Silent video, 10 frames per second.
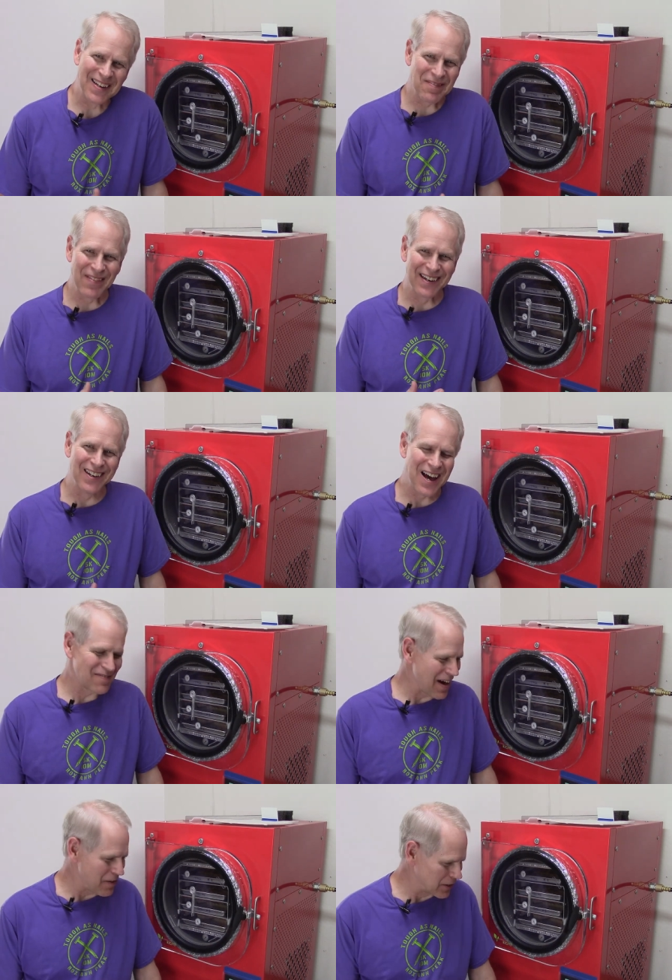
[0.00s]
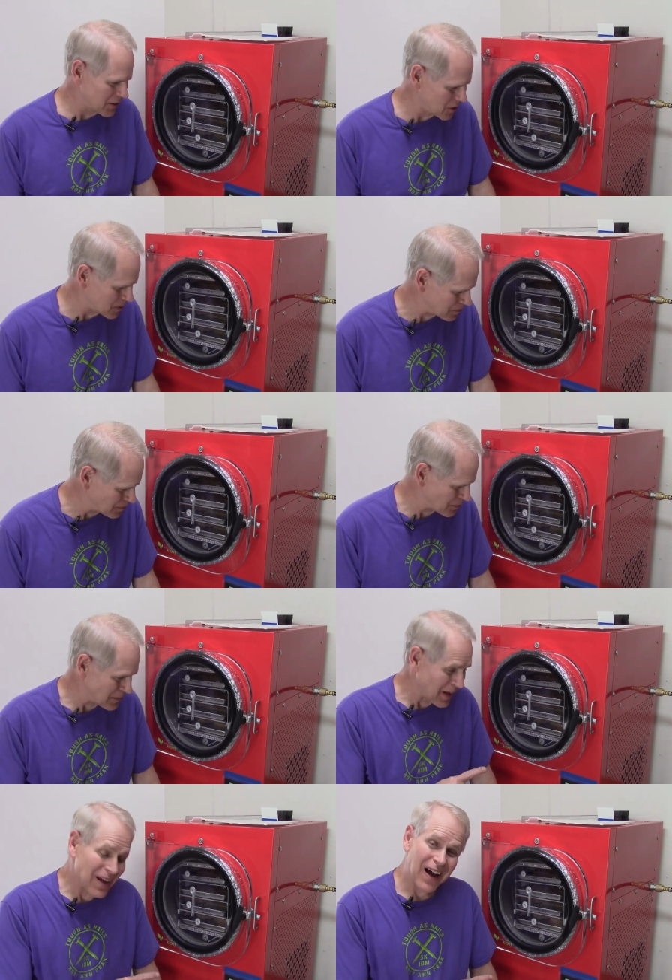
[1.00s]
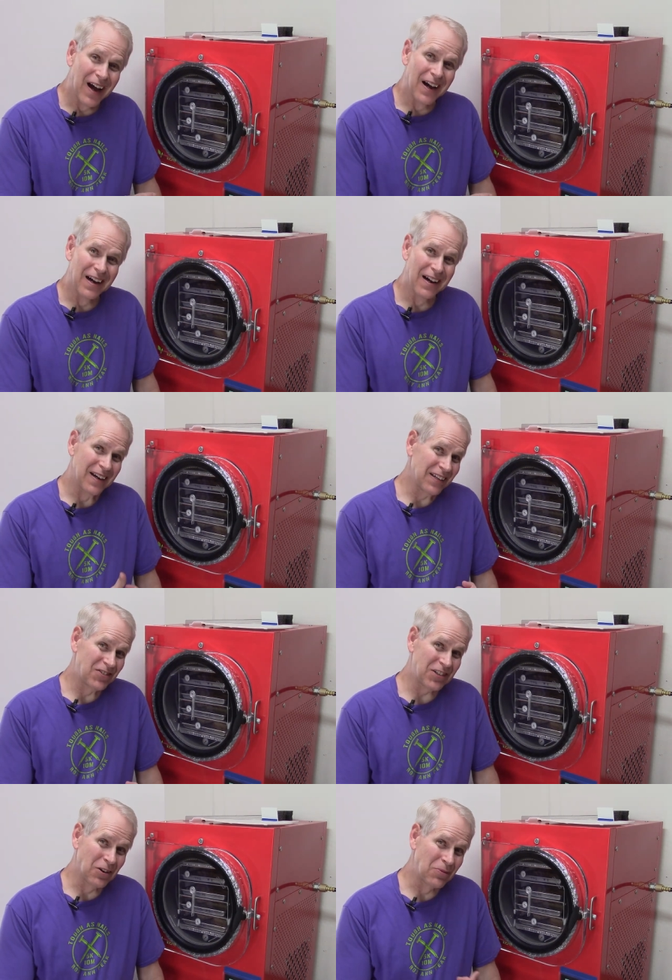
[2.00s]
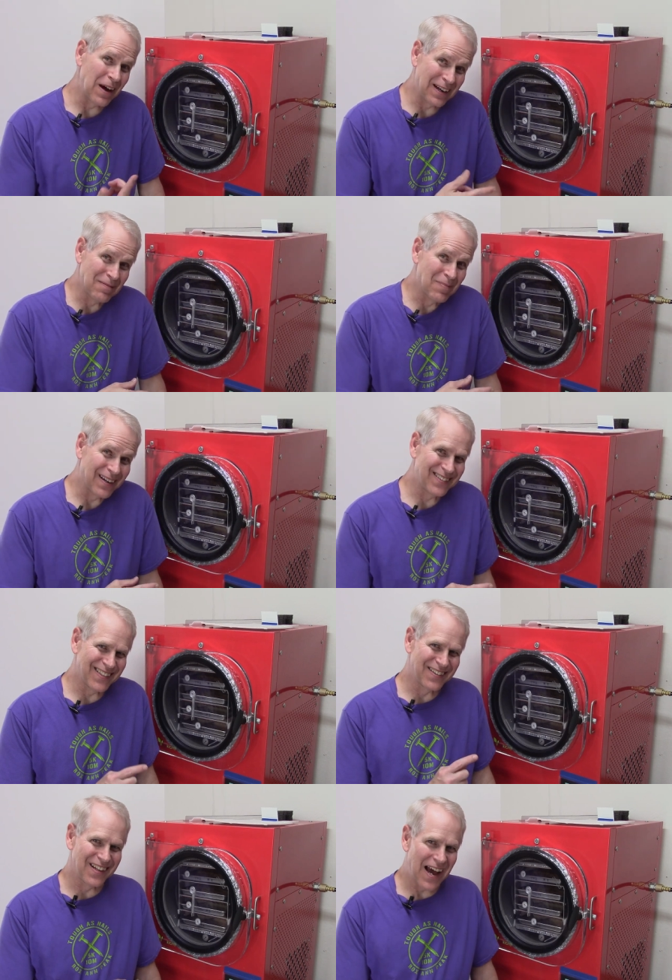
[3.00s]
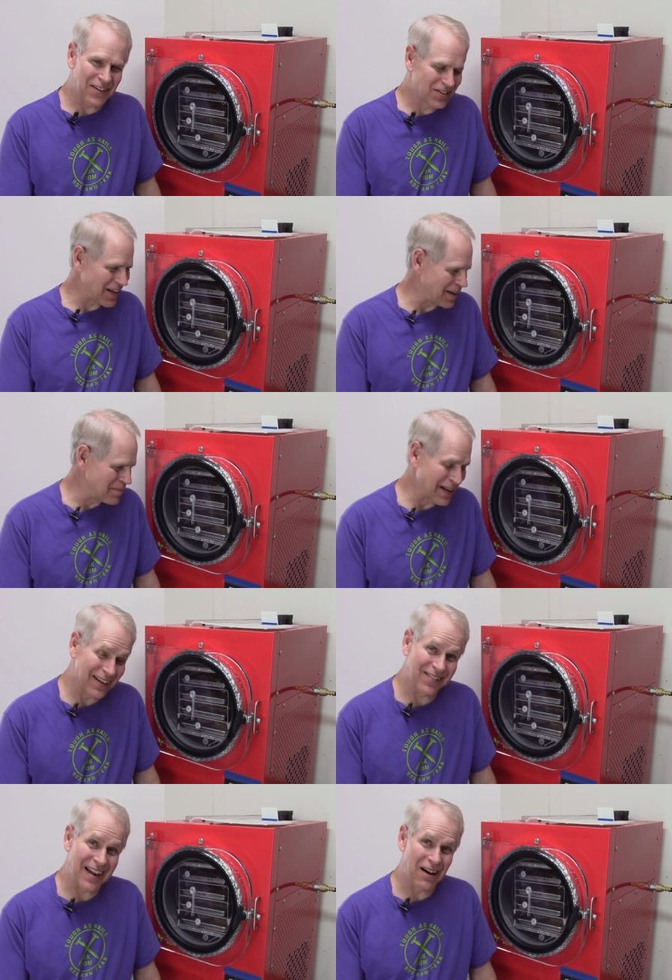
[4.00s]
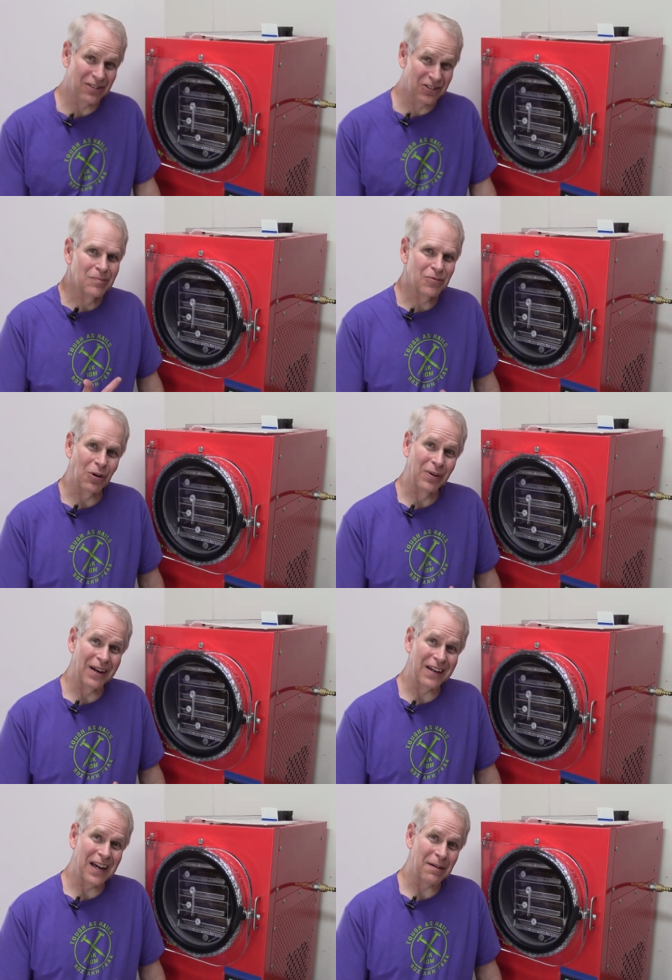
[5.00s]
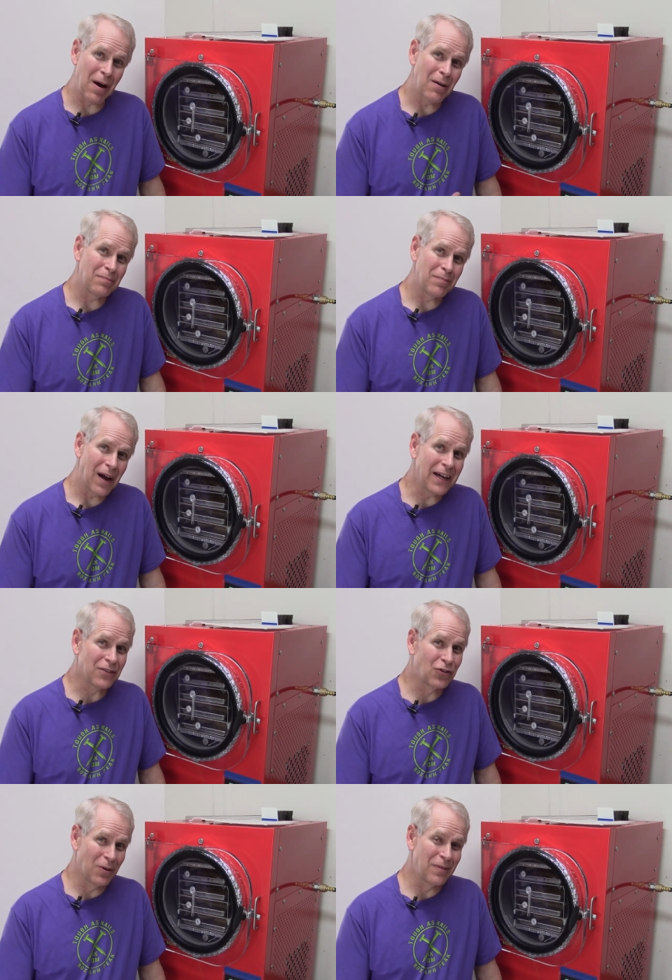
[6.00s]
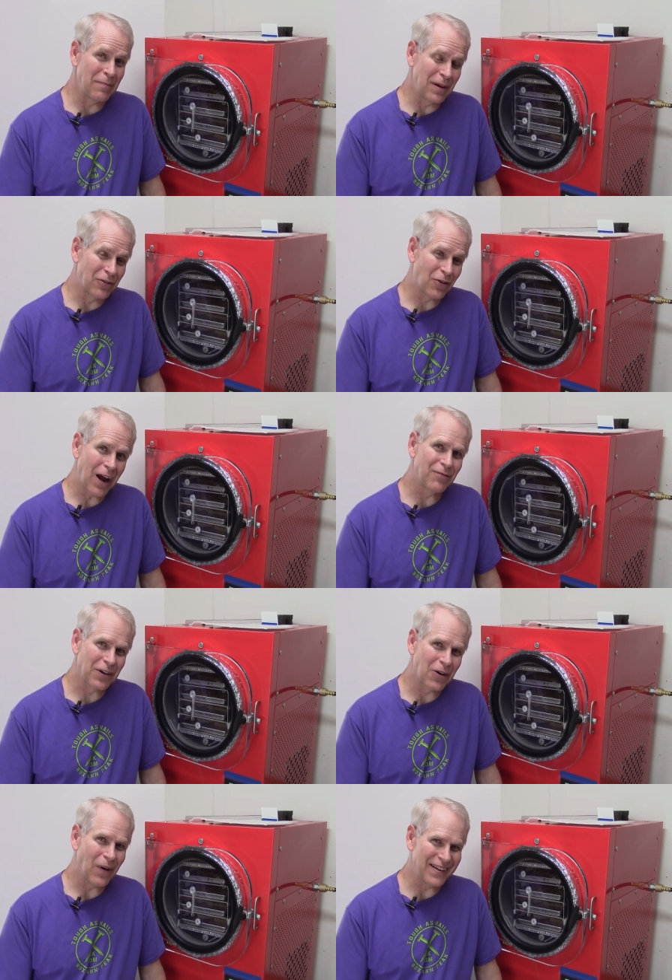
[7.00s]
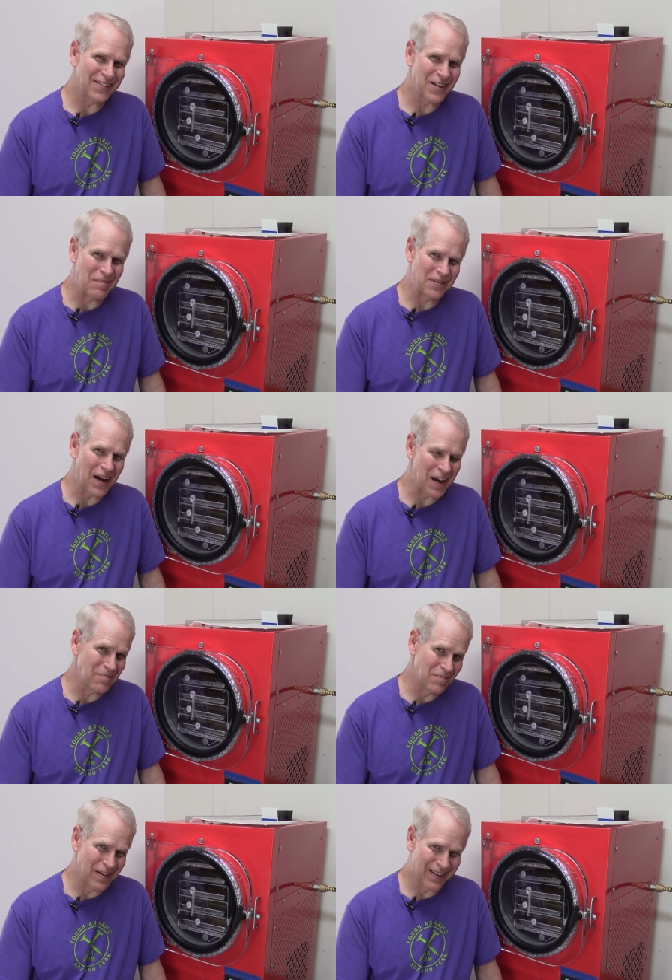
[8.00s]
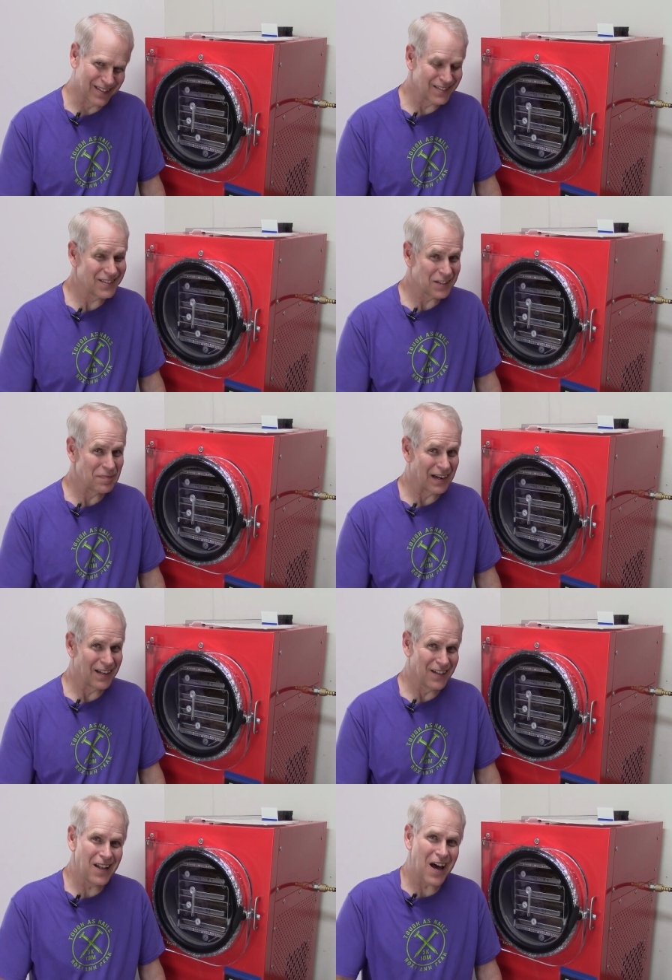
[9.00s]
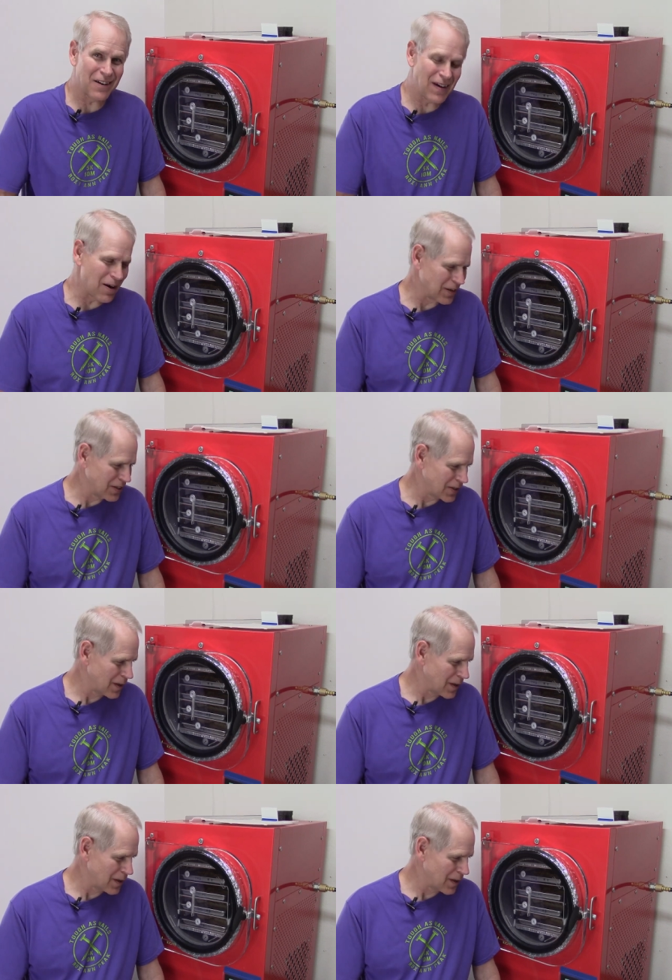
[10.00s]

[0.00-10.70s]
It's been a lot of hours. Uh, it's still running, but it's in the last 10 minutes now. So we're going to get them out. I assume they've been dry for quite some time because it's been a lot of hours.